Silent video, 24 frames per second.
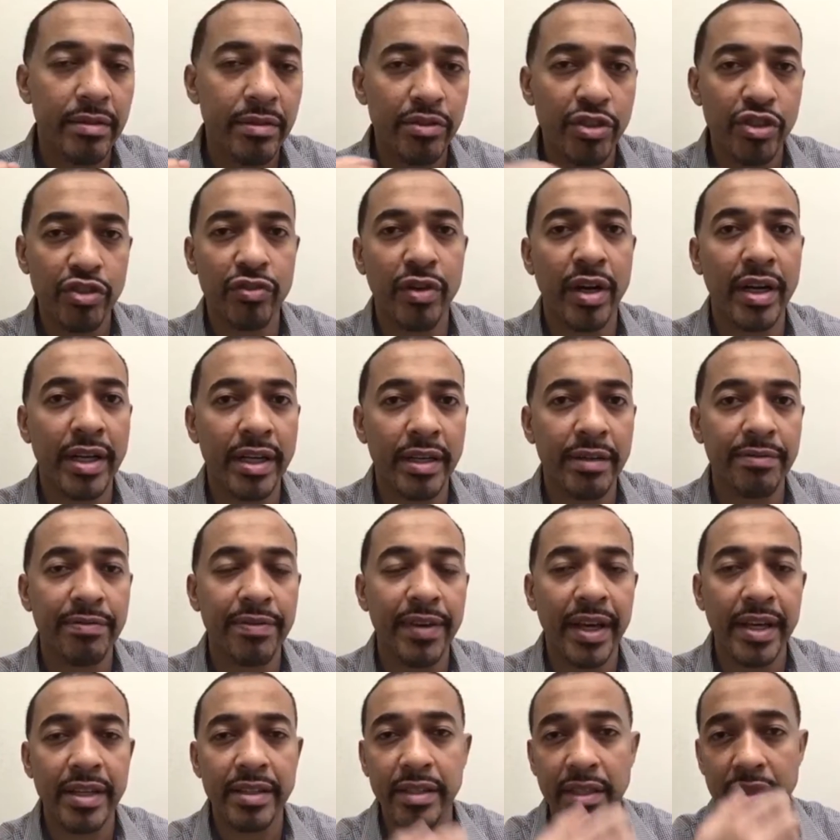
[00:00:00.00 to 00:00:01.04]
he was struck in the
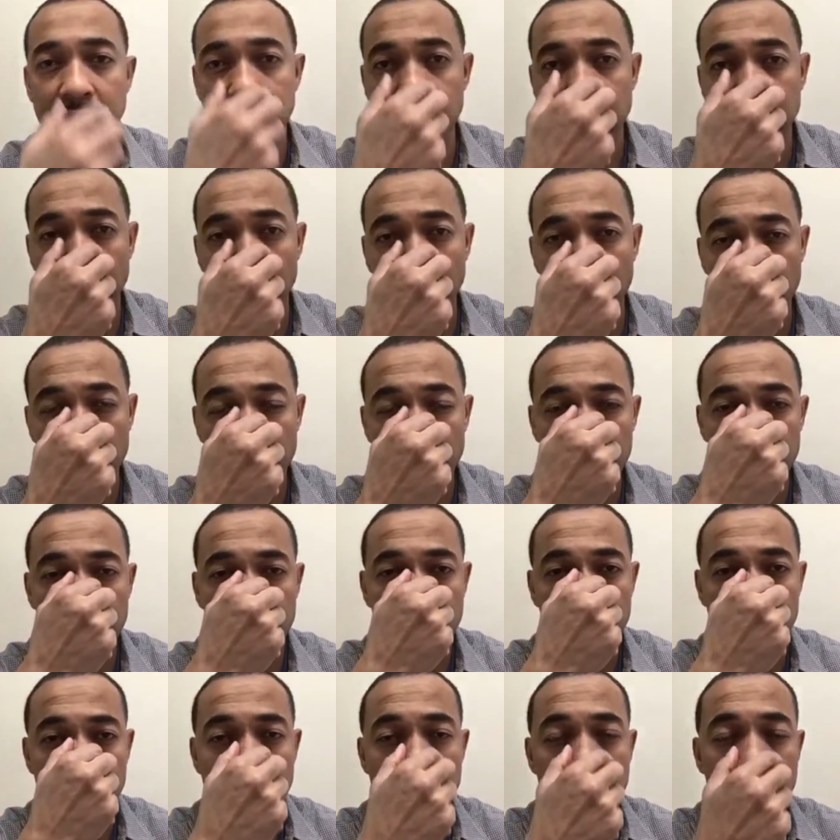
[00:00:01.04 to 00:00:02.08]
face and his nose was
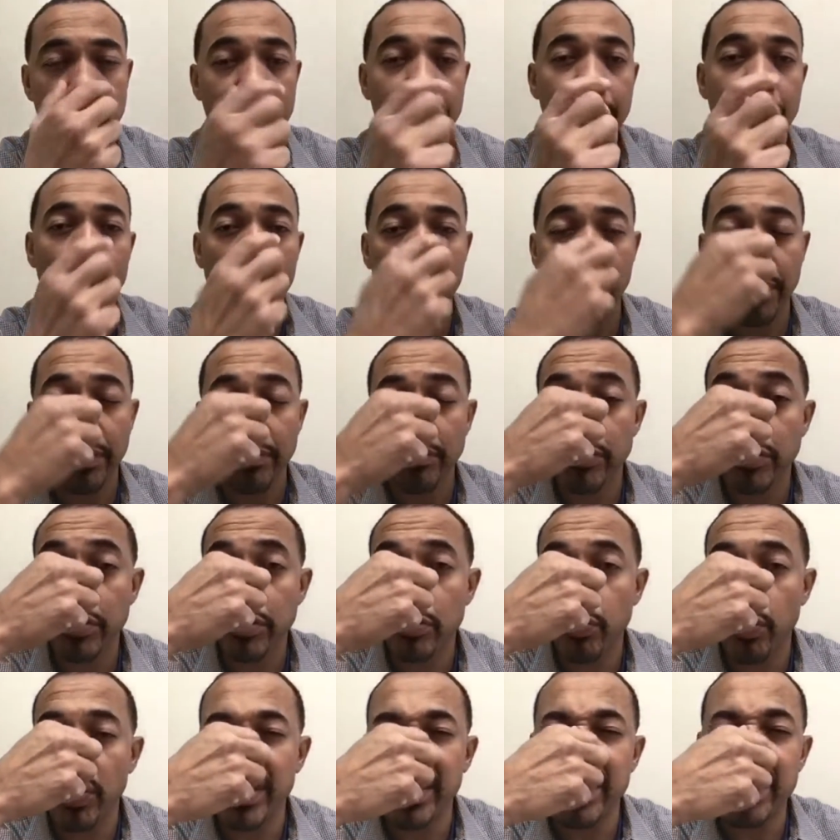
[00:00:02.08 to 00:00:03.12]
deformed. It was
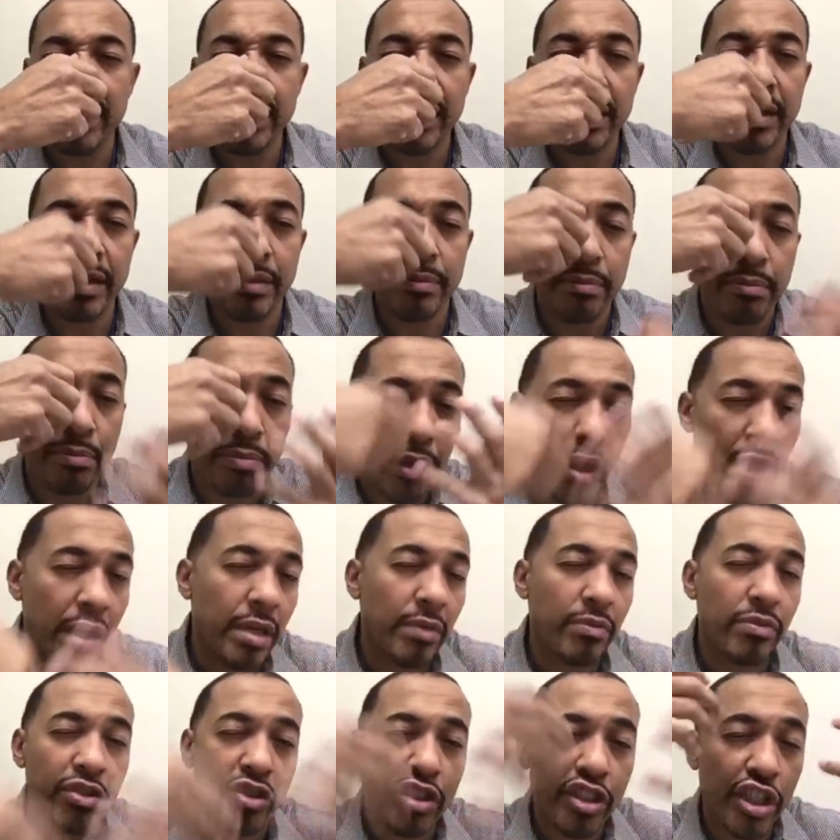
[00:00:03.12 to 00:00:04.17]
twisted and blood
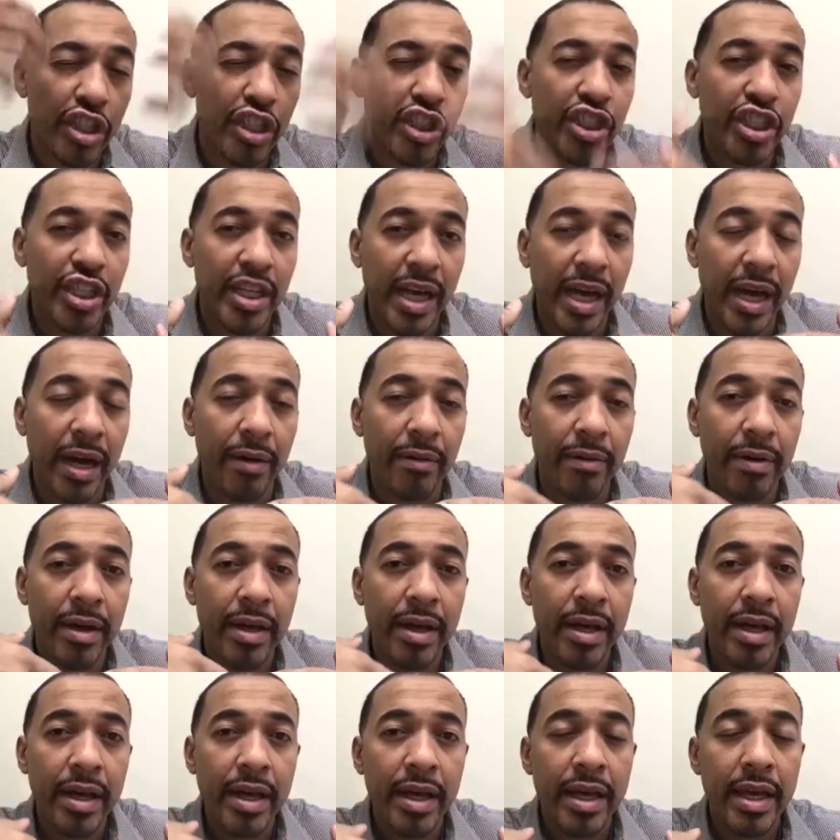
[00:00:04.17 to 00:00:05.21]
was gushing out.
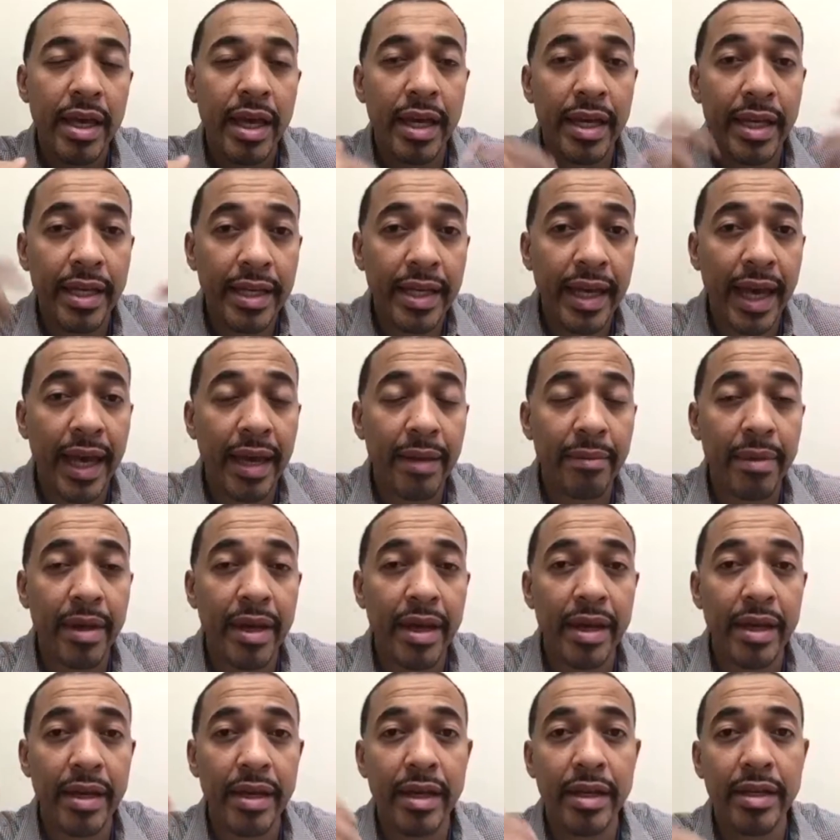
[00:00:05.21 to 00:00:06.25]
And he came
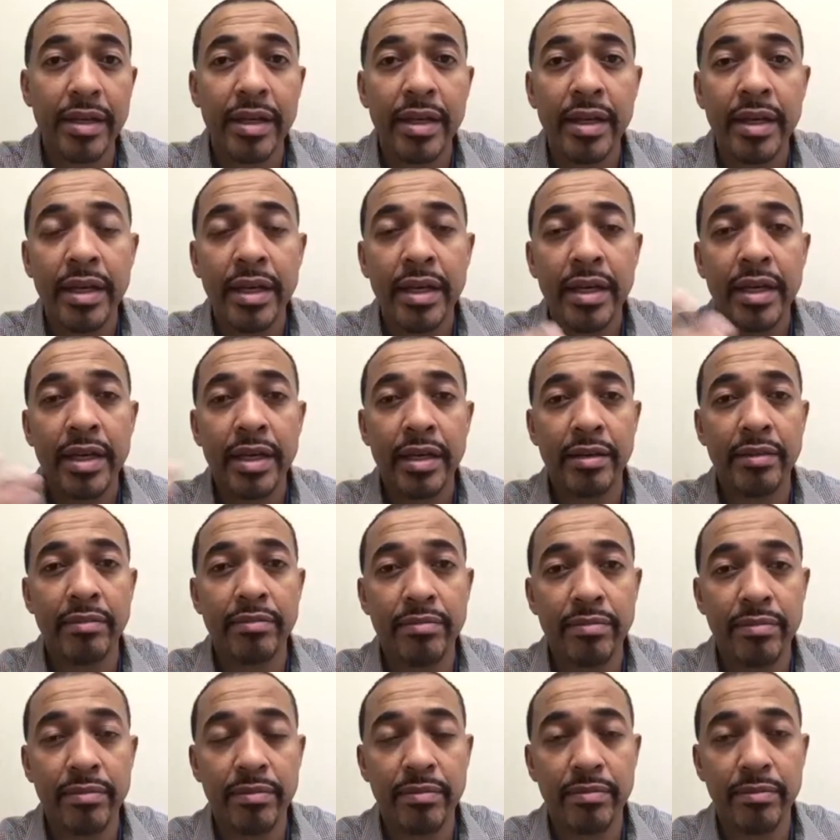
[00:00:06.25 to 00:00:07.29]
in and he
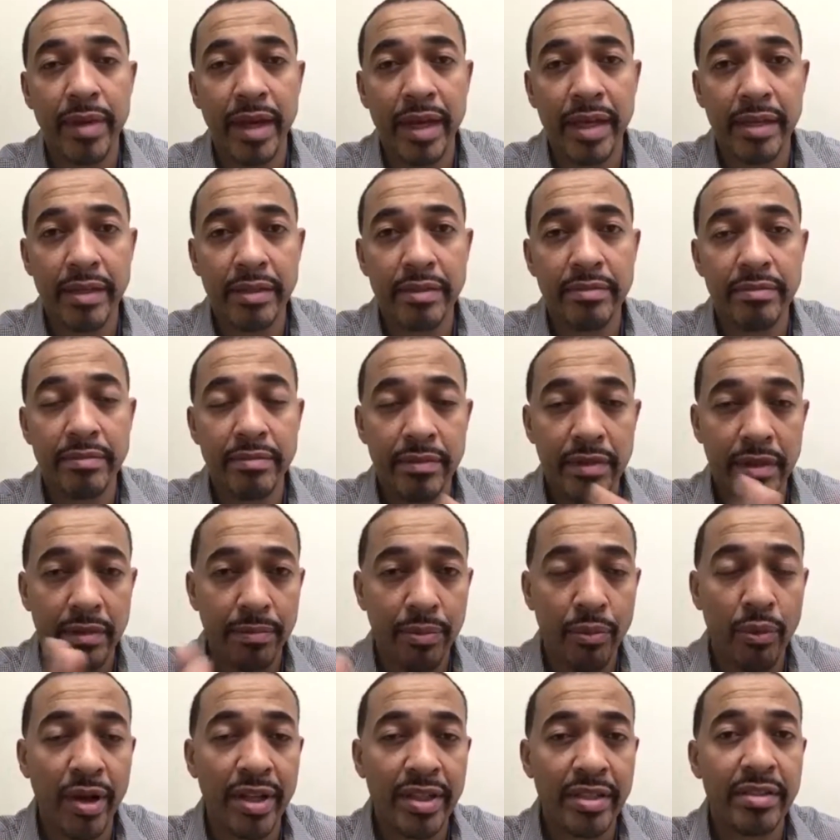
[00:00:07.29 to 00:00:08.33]
made it
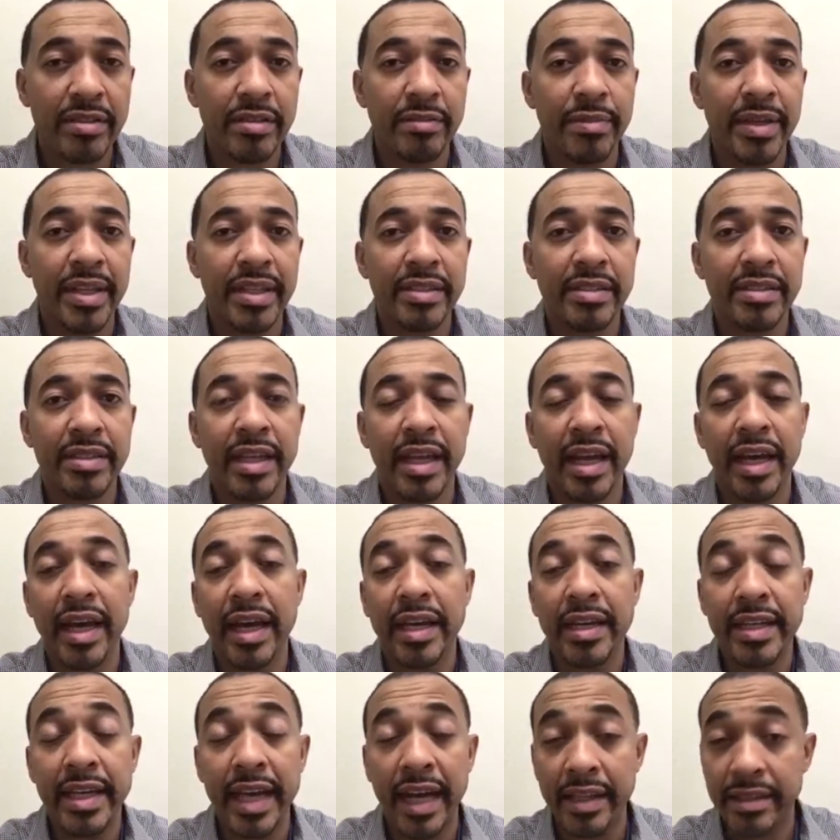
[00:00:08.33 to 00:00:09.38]
a point to me to say that
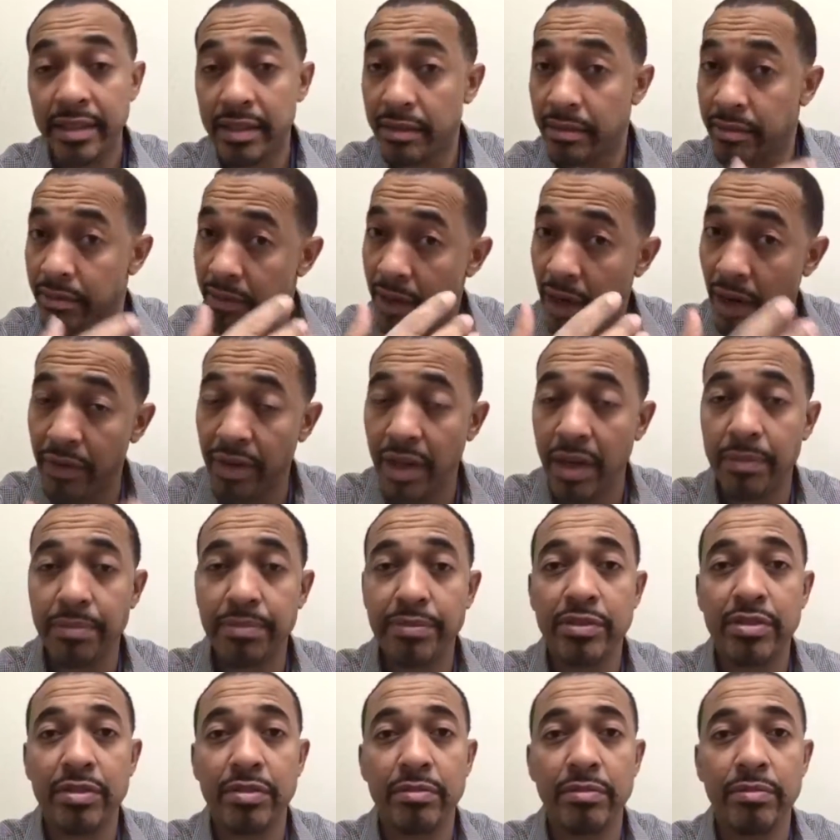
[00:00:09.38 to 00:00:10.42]
he had to hurry up
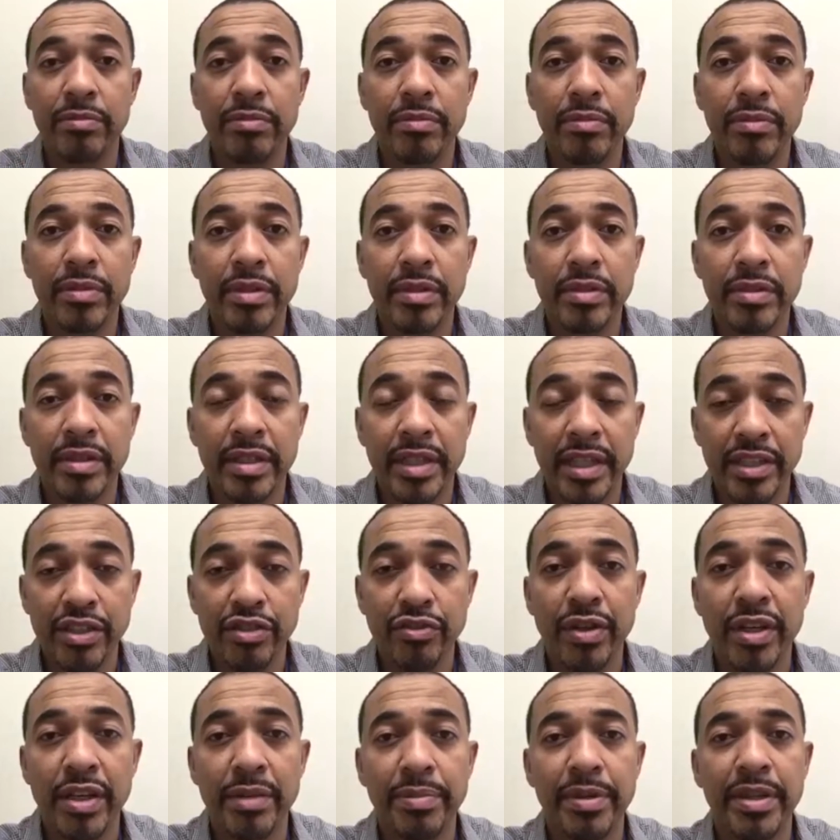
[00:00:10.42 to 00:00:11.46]
to to get
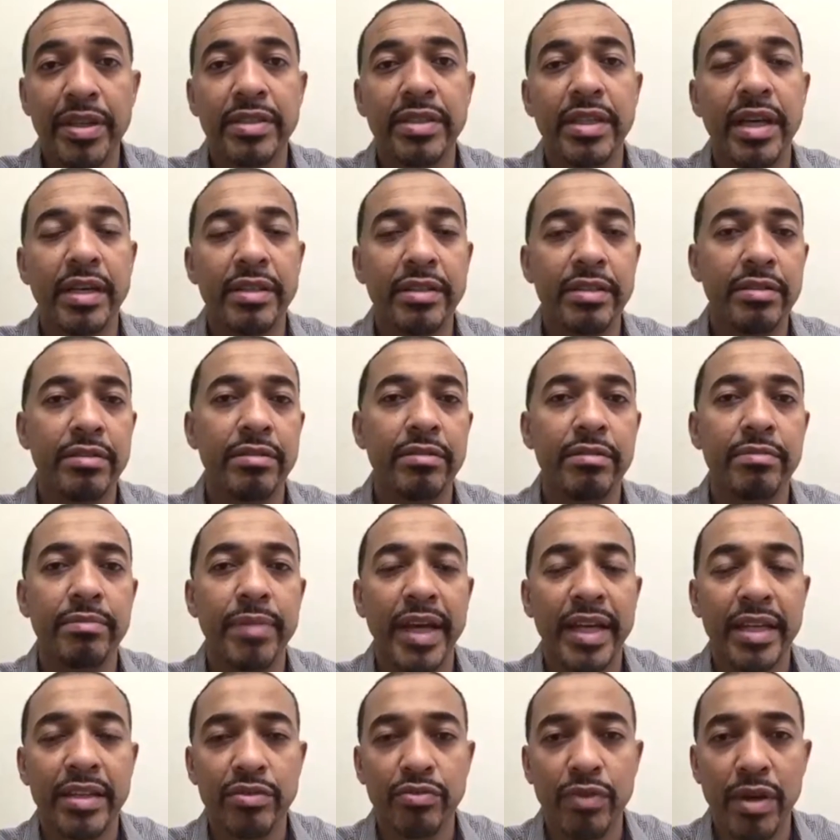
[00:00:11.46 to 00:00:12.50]
treated because he had to
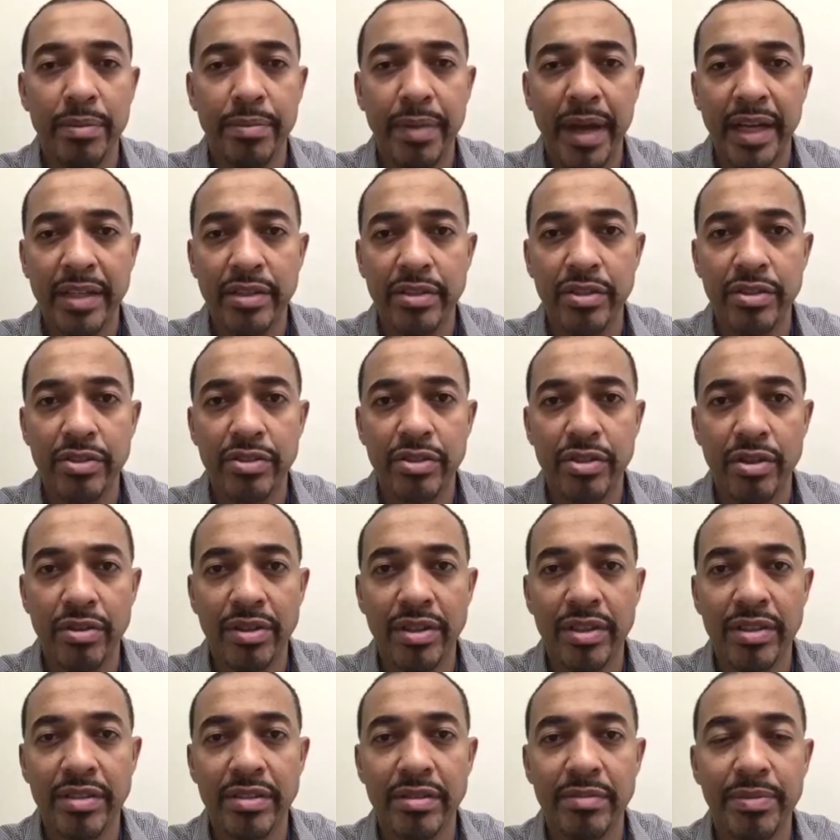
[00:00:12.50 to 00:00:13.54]
make his way back to the
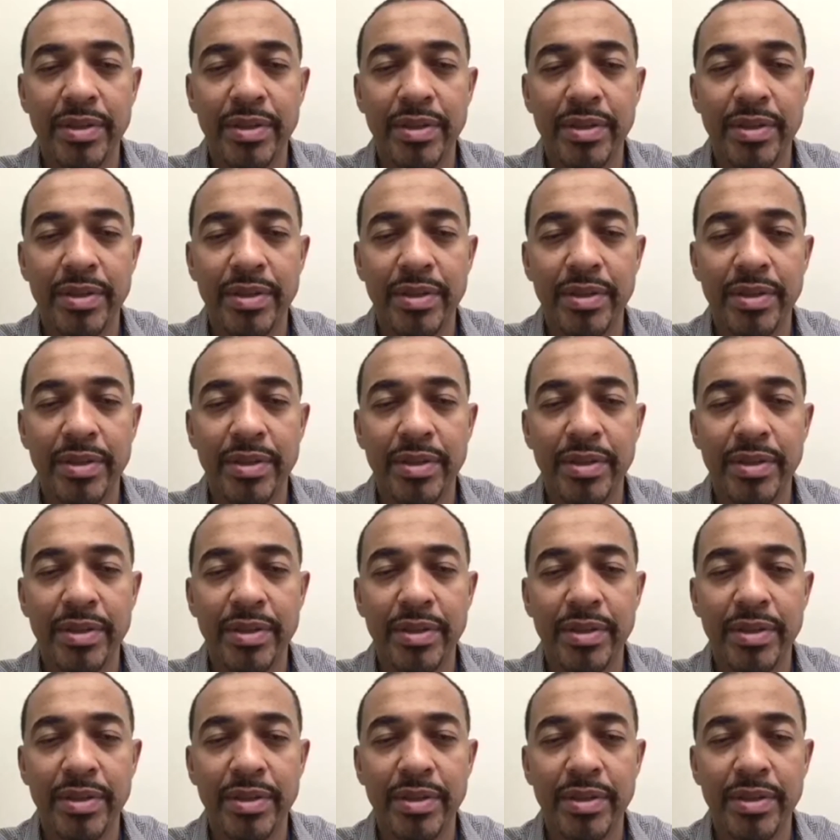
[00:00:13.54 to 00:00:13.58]
circus